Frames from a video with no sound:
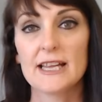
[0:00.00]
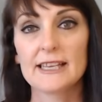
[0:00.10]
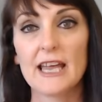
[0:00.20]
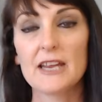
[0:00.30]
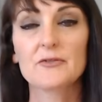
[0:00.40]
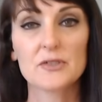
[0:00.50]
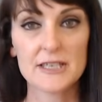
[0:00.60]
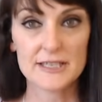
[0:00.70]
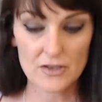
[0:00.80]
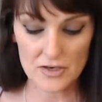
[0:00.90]

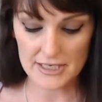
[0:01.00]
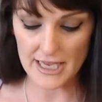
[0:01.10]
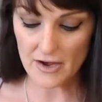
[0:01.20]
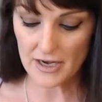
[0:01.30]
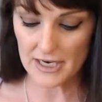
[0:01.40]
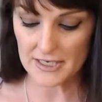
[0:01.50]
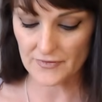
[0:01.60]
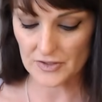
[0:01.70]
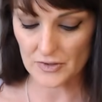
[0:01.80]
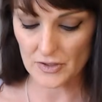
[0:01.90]
gainfulness in those areas
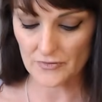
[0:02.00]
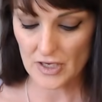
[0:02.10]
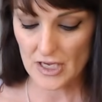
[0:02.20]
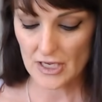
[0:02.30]
for sort of